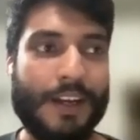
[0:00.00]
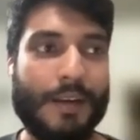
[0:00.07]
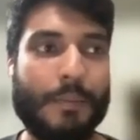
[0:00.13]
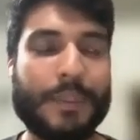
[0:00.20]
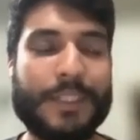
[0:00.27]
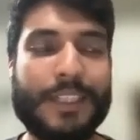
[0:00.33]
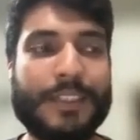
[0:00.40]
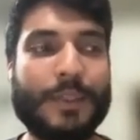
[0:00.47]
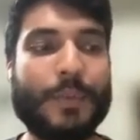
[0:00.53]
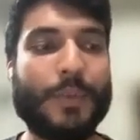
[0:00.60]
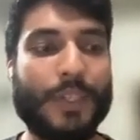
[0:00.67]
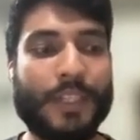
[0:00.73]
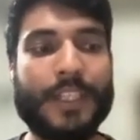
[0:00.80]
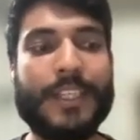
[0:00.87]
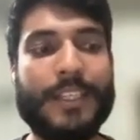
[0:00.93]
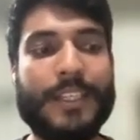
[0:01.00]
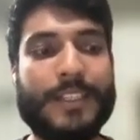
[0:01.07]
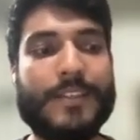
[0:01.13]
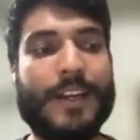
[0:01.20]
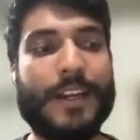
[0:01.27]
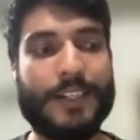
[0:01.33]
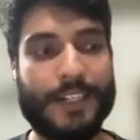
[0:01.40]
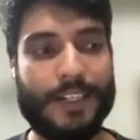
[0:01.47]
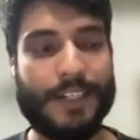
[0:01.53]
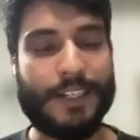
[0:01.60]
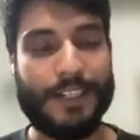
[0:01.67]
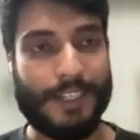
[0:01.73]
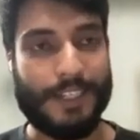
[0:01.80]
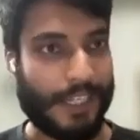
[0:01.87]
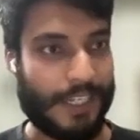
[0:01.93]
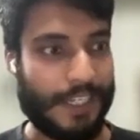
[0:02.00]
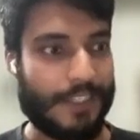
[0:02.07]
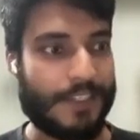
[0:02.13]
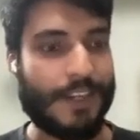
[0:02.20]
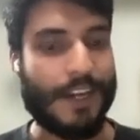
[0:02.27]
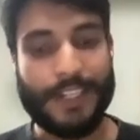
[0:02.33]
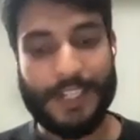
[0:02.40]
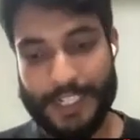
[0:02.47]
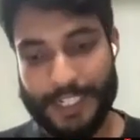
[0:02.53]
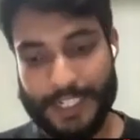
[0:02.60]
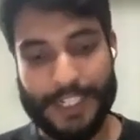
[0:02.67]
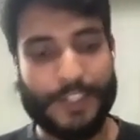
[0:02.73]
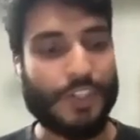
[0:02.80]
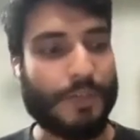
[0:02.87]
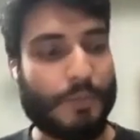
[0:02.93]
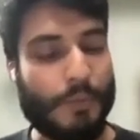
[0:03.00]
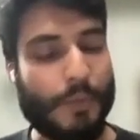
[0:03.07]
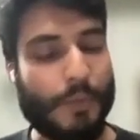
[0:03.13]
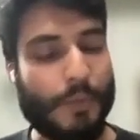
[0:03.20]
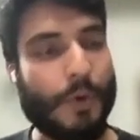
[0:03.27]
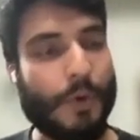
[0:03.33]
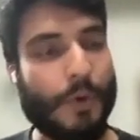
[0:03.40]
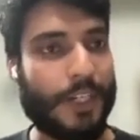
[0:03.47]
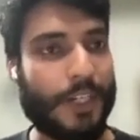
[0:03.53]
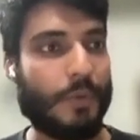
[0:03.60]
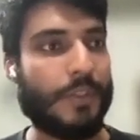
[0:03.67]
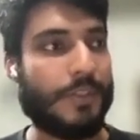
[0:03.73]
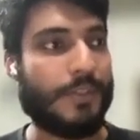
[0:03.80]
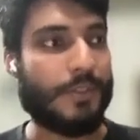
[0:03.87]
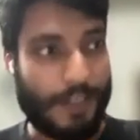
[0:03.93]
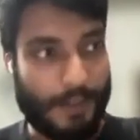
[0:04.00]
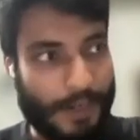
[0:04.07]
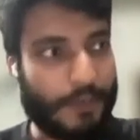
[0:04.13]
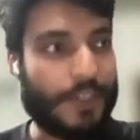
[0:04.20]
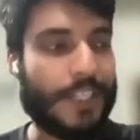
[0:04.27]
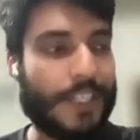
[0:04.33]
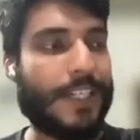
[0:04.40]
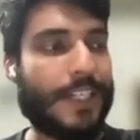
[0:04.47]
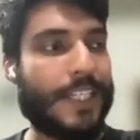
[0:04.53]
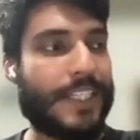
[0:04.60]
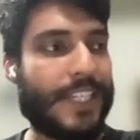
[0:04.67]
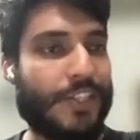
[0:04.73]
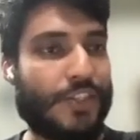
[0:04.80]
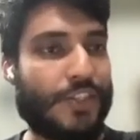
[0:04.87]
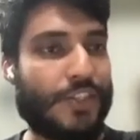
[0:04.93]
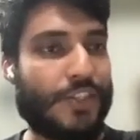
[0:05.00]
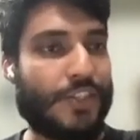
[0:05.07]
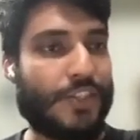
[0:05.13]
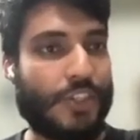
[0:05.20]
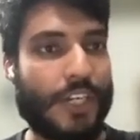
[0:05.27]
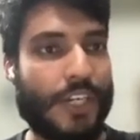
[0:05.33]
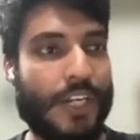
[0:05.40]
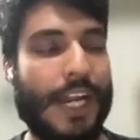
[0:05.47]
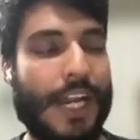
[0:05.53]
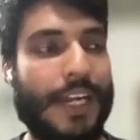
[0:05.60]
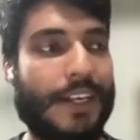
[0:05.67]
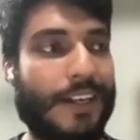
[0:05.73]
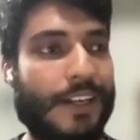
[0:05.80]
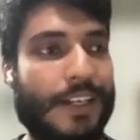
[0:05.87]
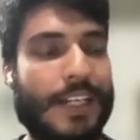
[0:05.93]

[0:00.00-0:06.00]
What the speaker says: But then the work he started engaging more into is about digitization,